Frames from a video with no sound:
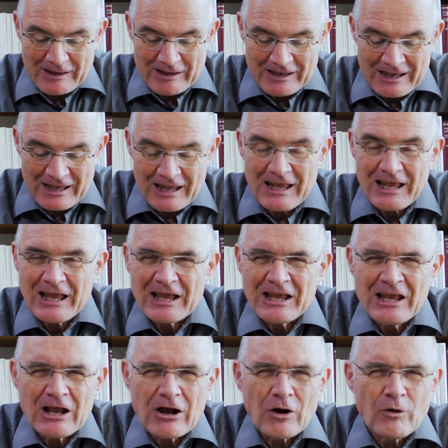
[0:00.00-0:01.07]

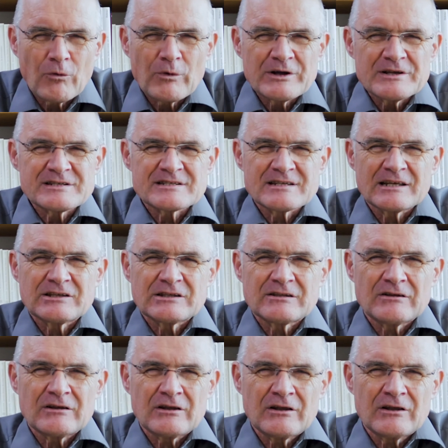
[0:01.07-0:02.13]
He always said,
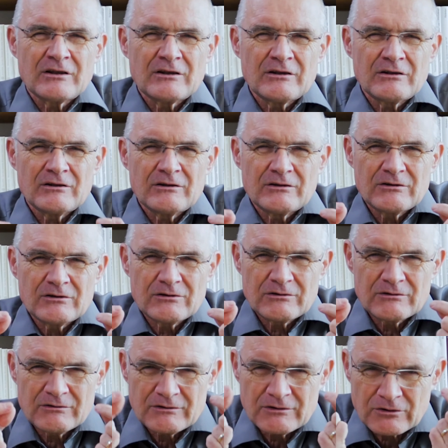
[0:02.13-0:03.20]

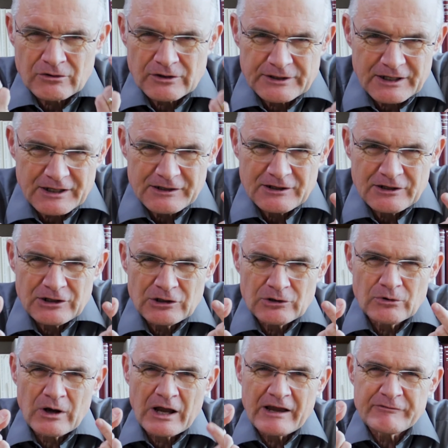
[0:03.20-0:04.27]
Yochanan,
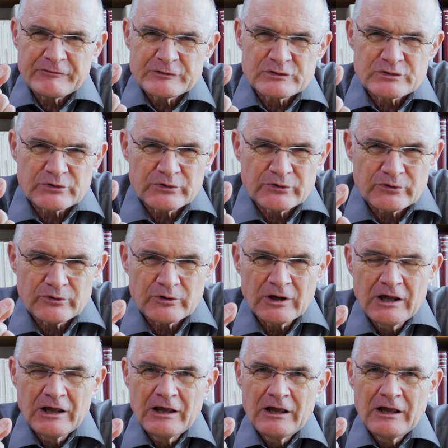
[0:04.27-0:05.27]
you have to